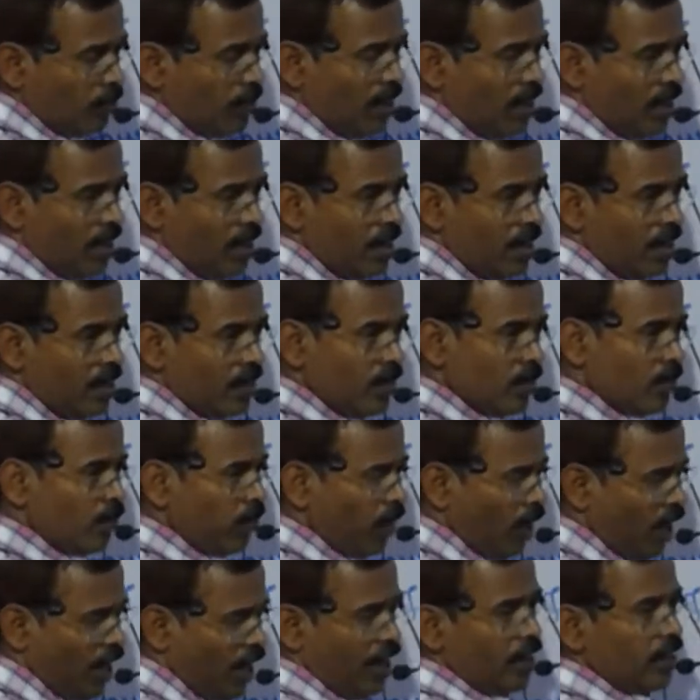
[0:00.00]
by the
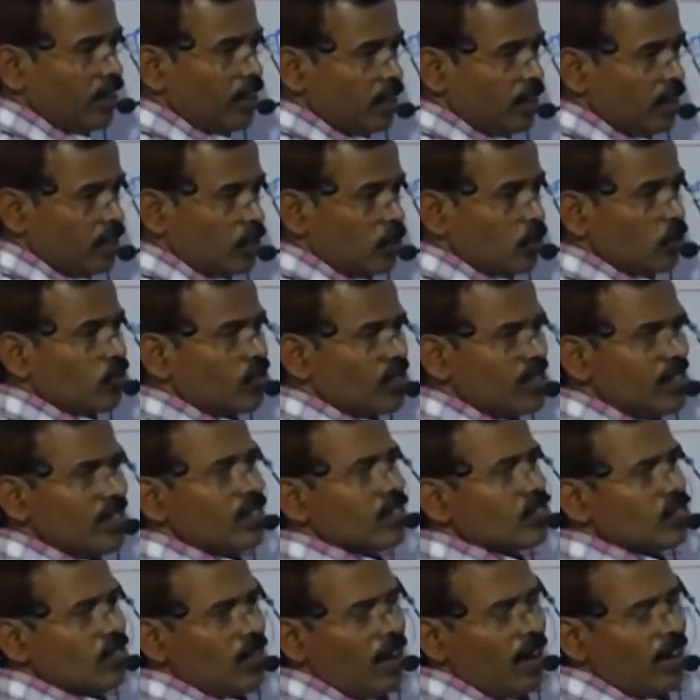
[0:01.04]
plant to
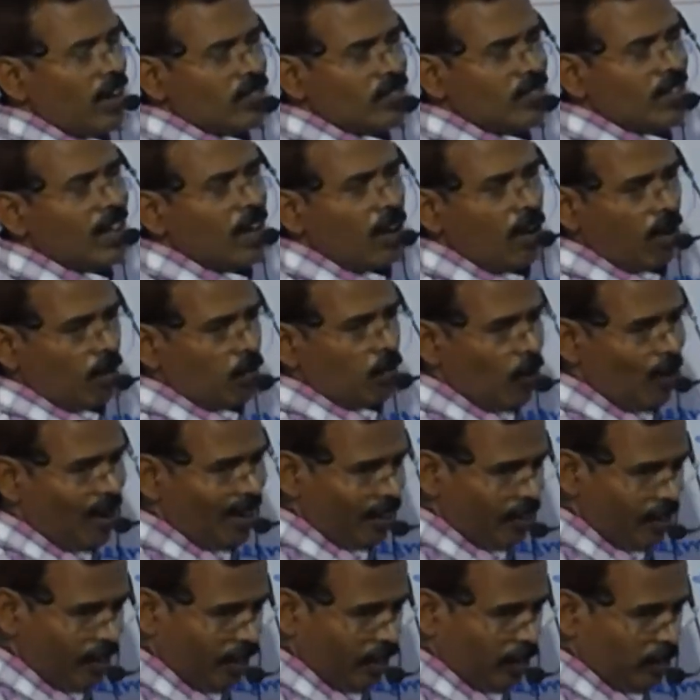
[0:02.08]
synthesize the
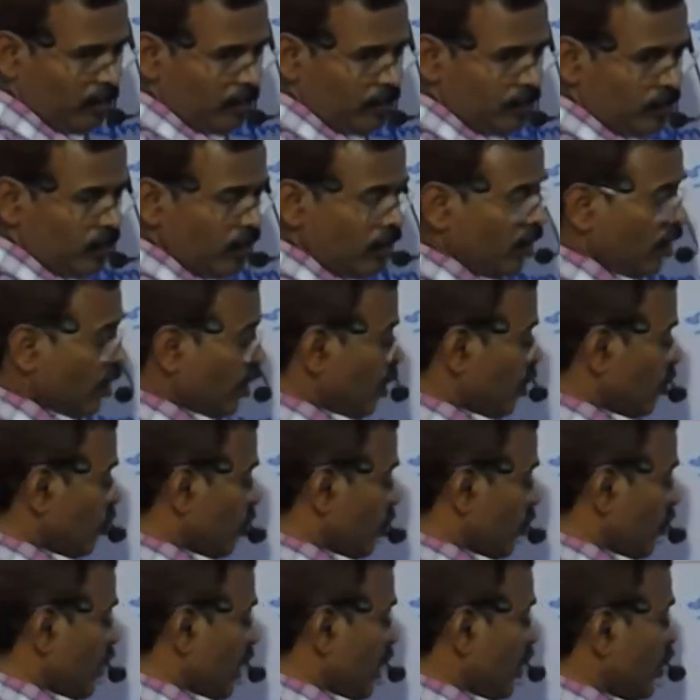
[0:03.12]
carbohydrate.
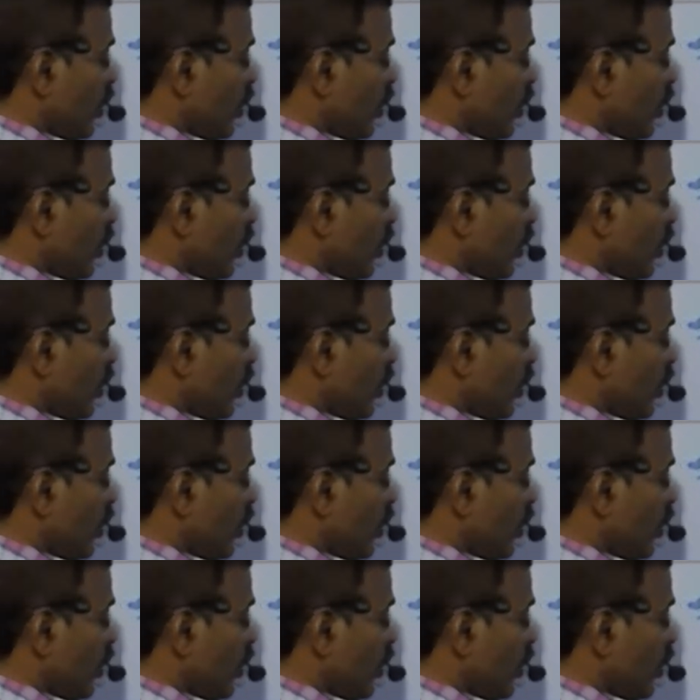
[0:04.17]
So they